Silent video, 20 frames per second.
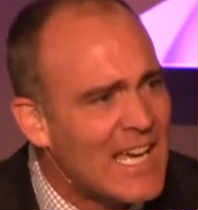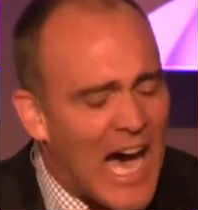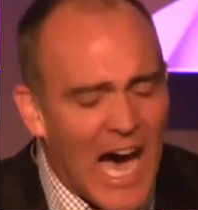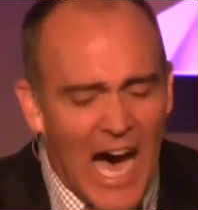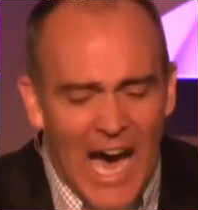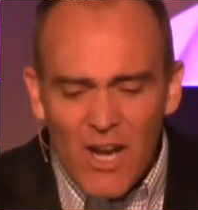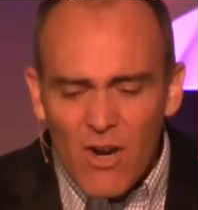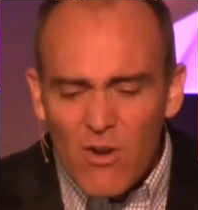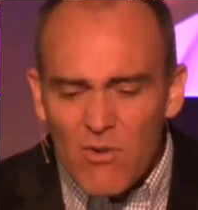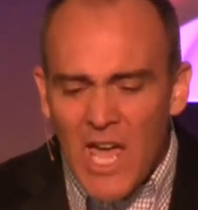
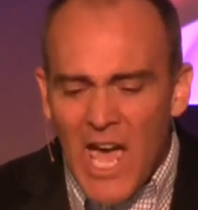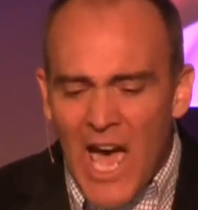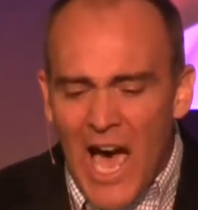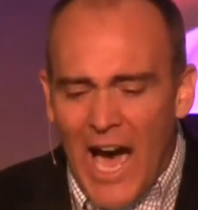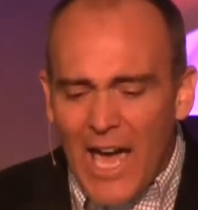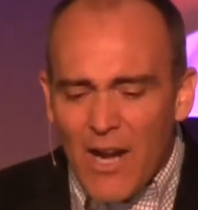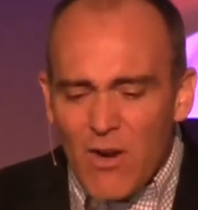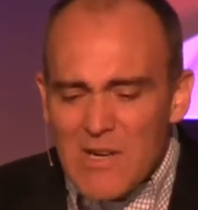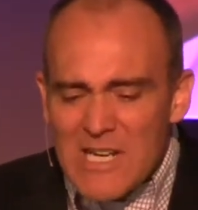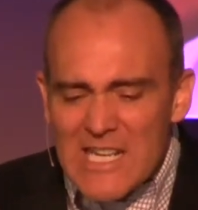I don't
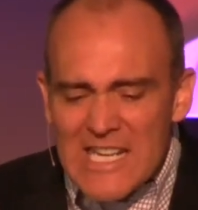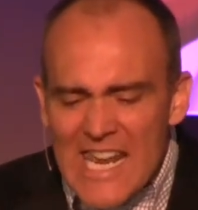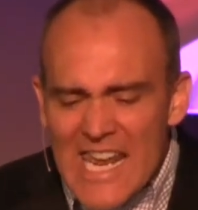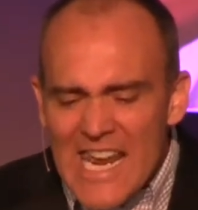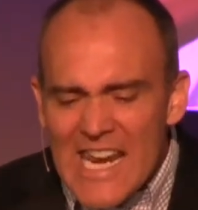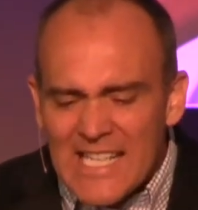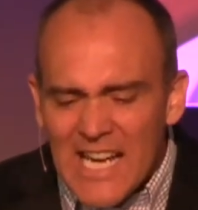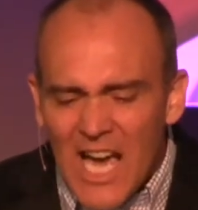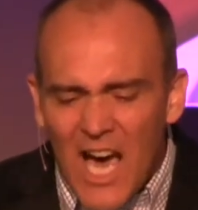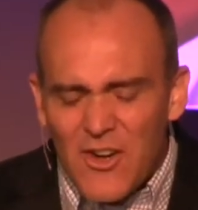I don't
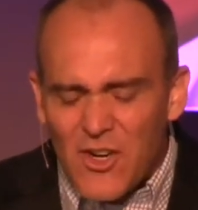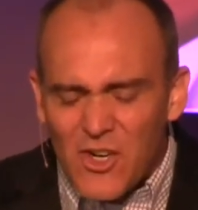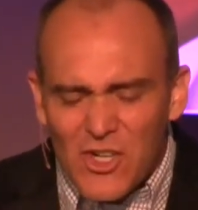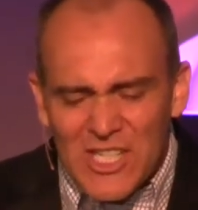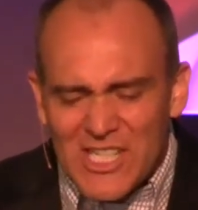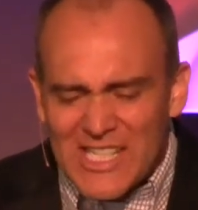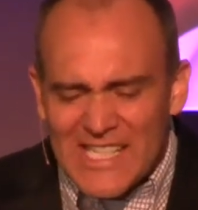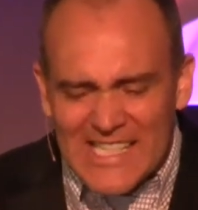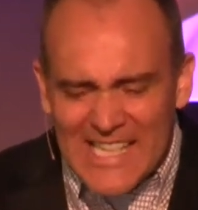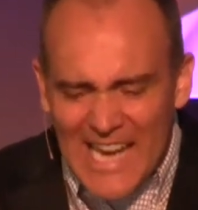need to
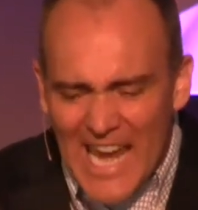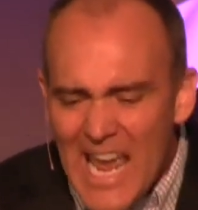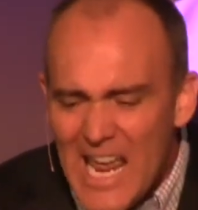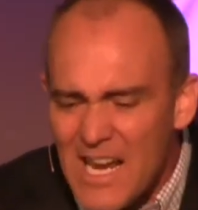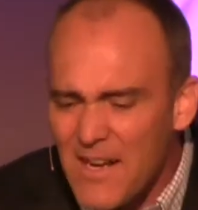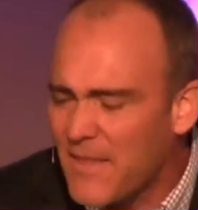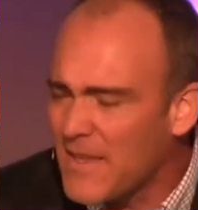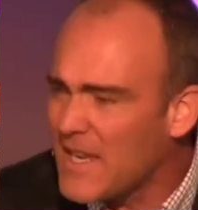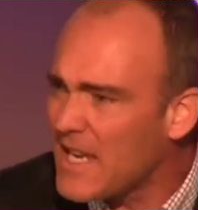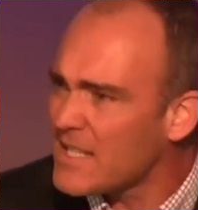
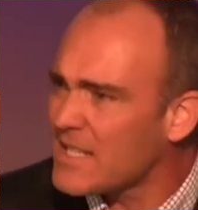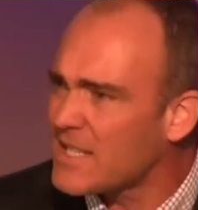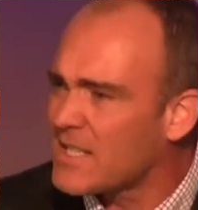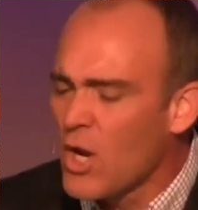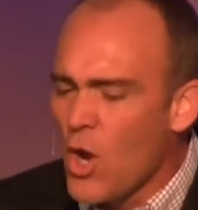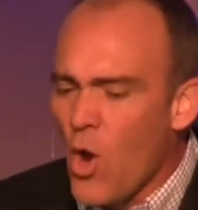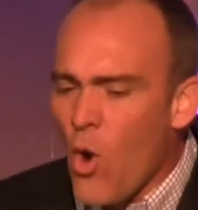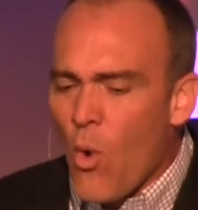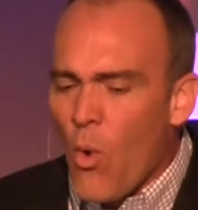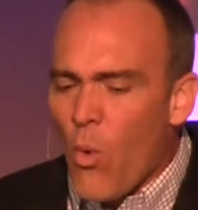understand this.
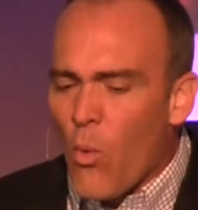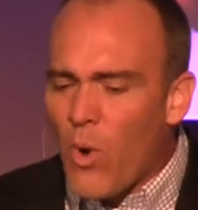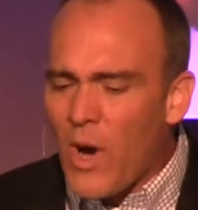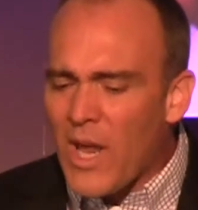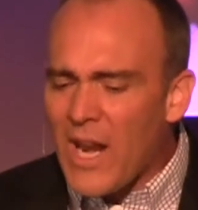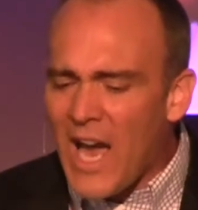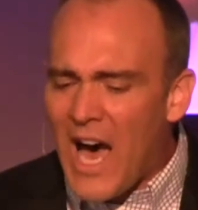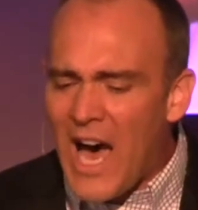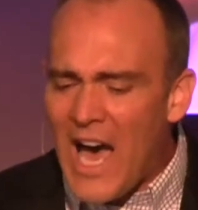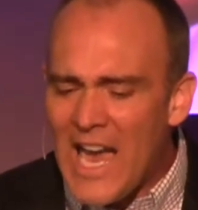
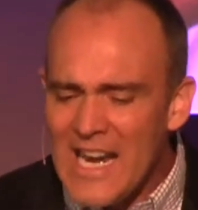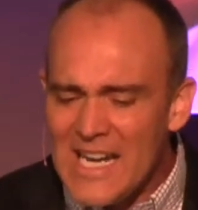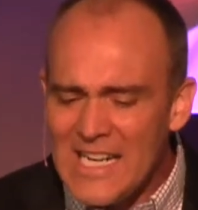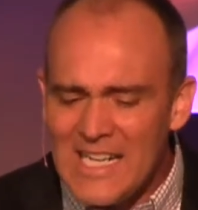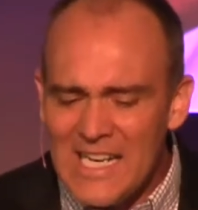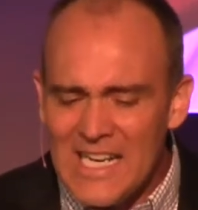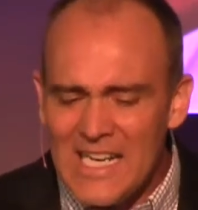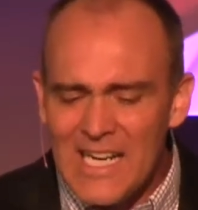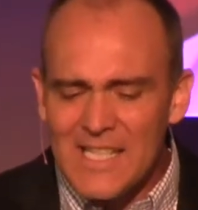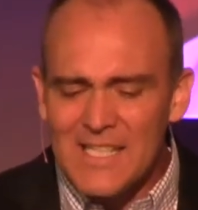What I
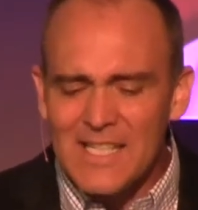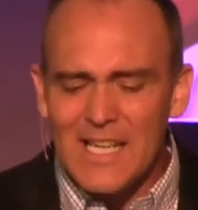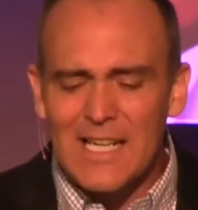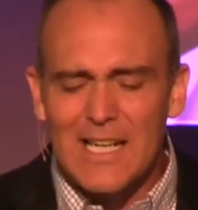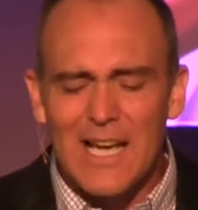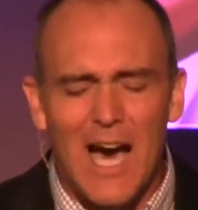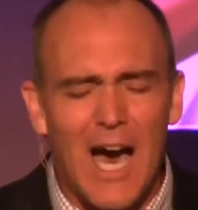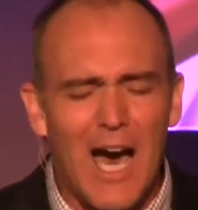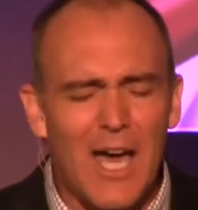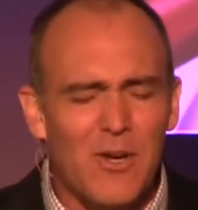need is a
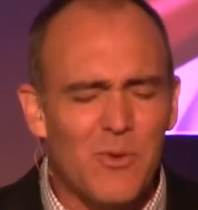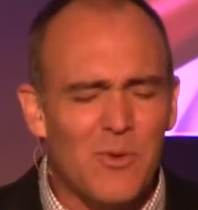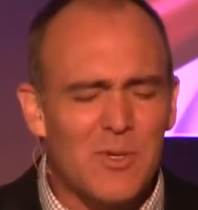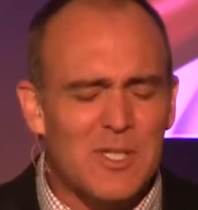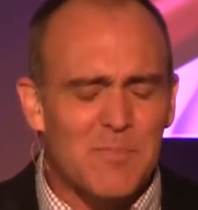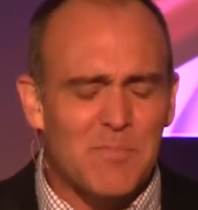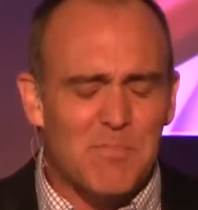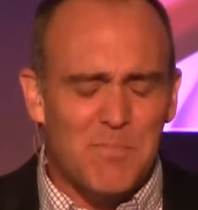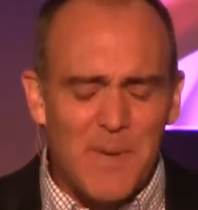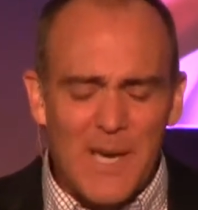God who
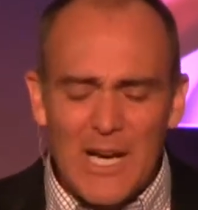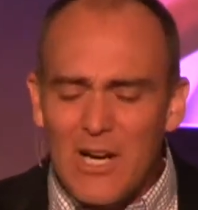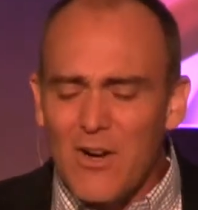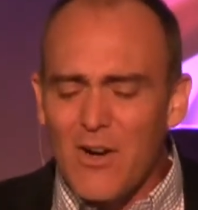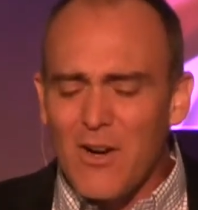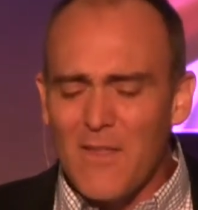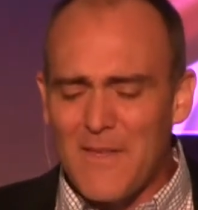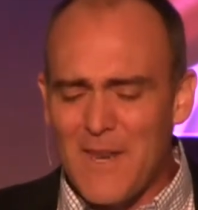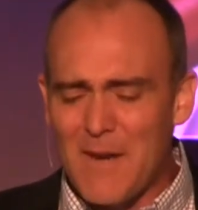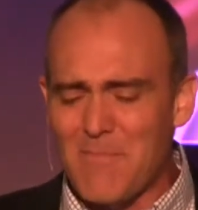is
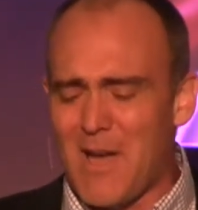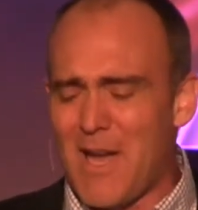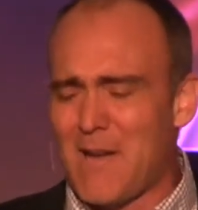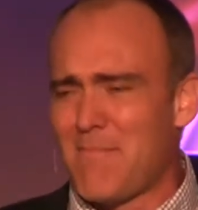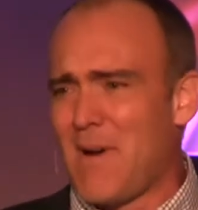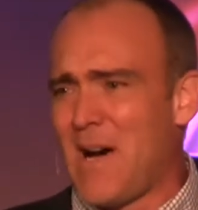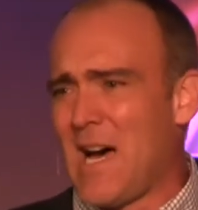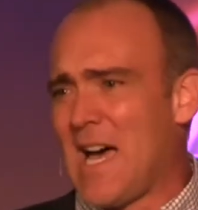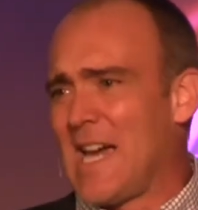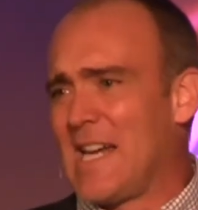bigger than my
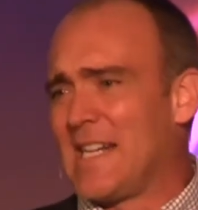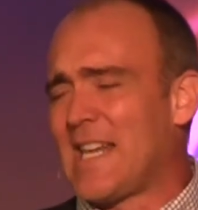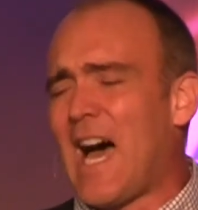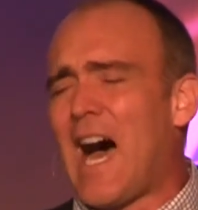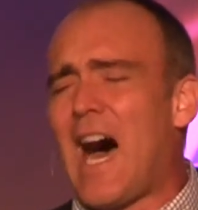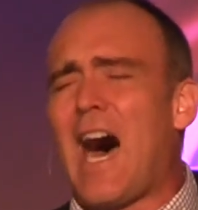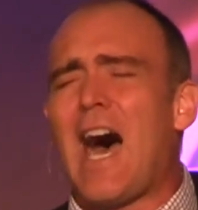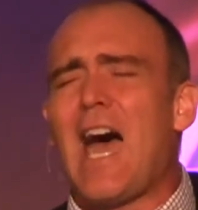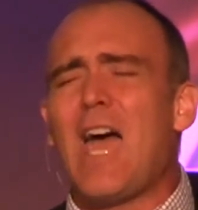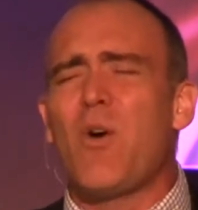mind.
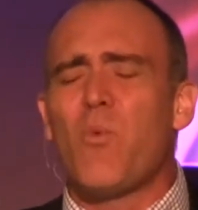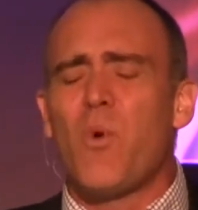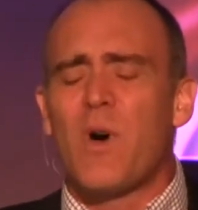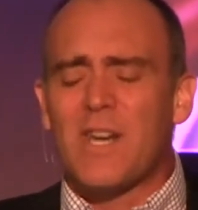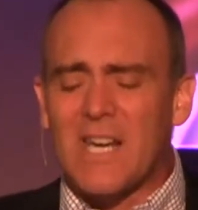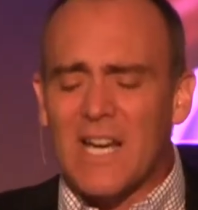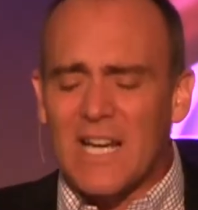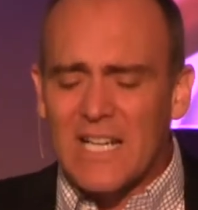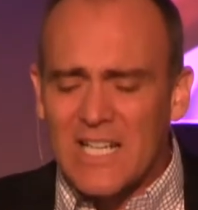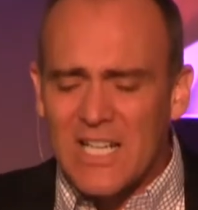I
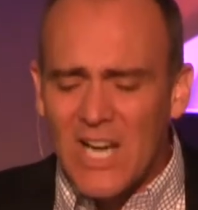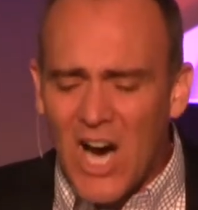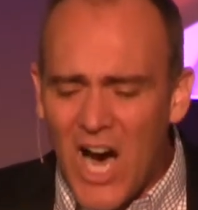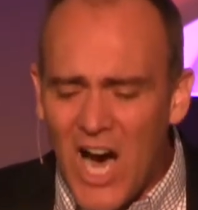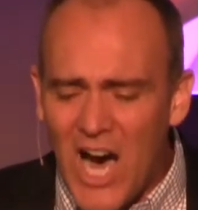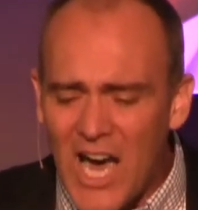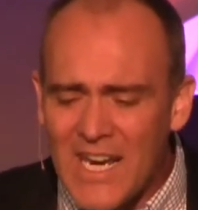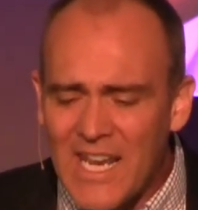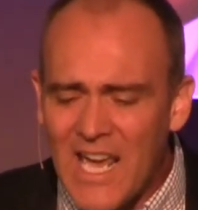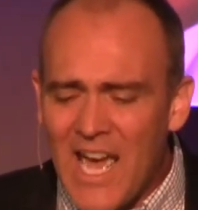want a
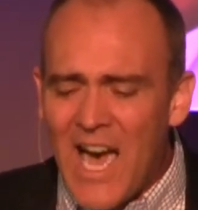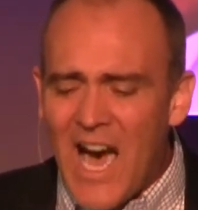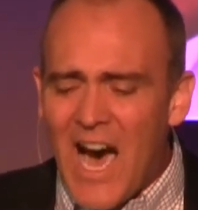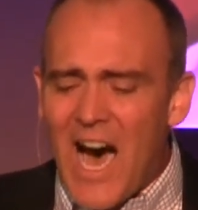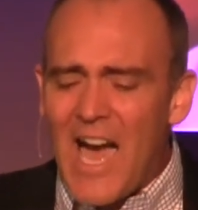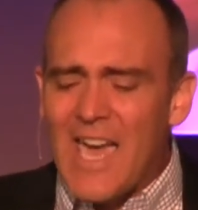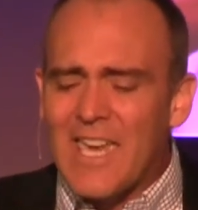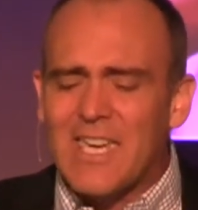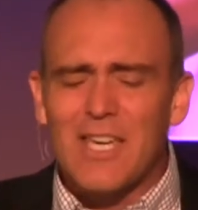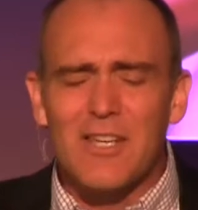God
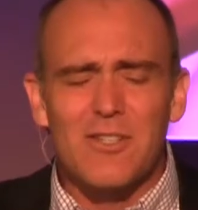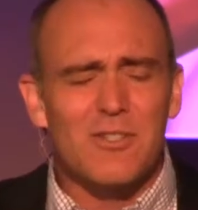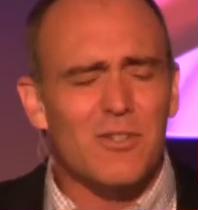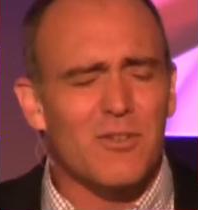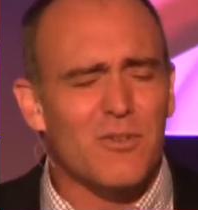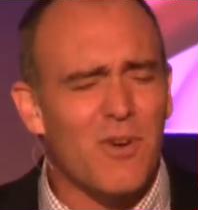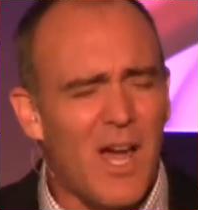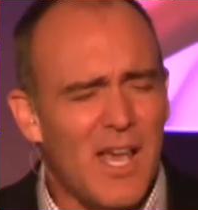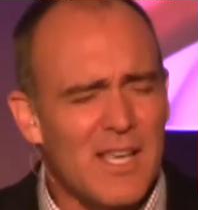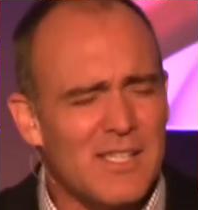I can
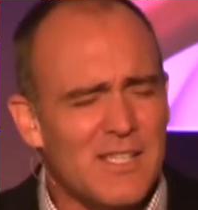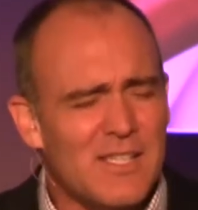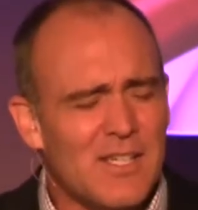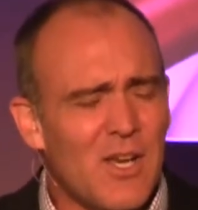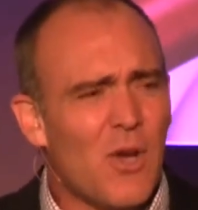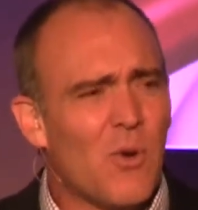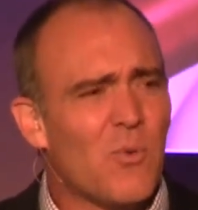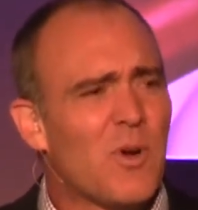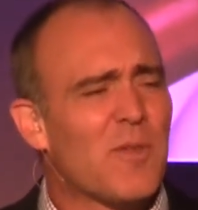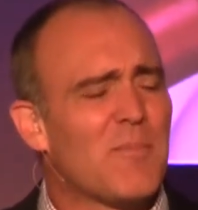trust
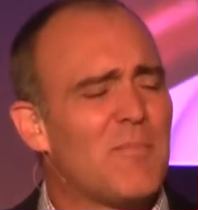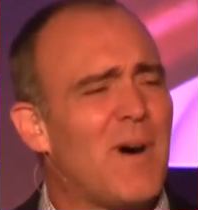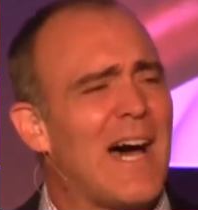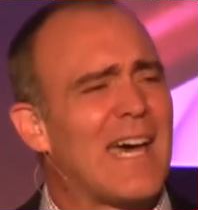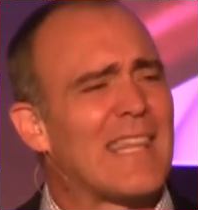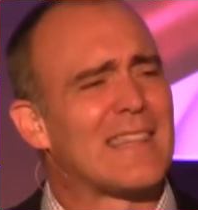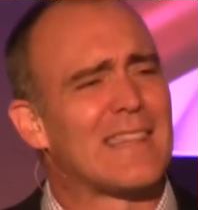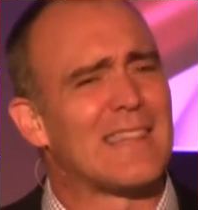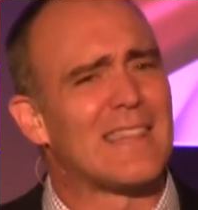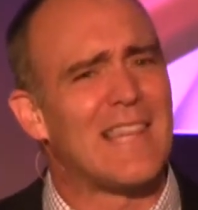with
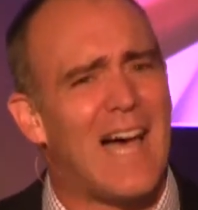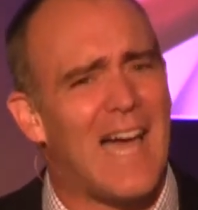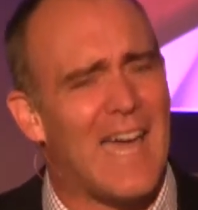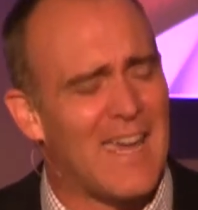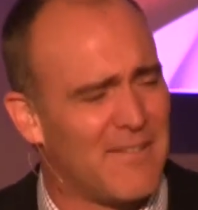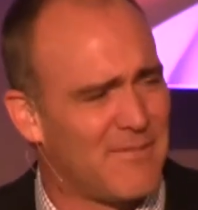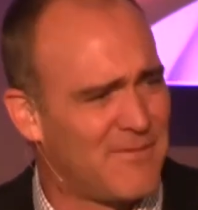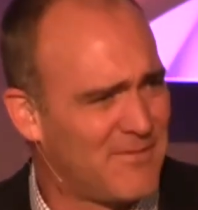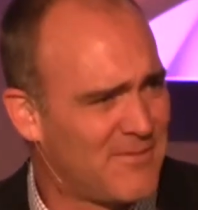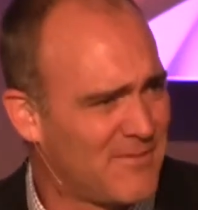my
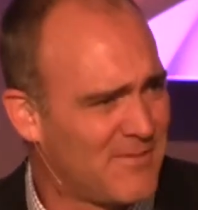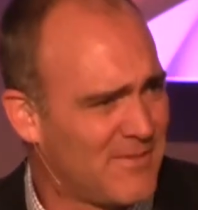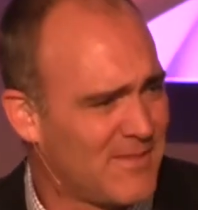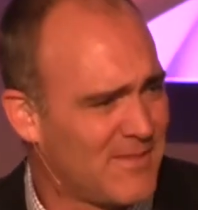life."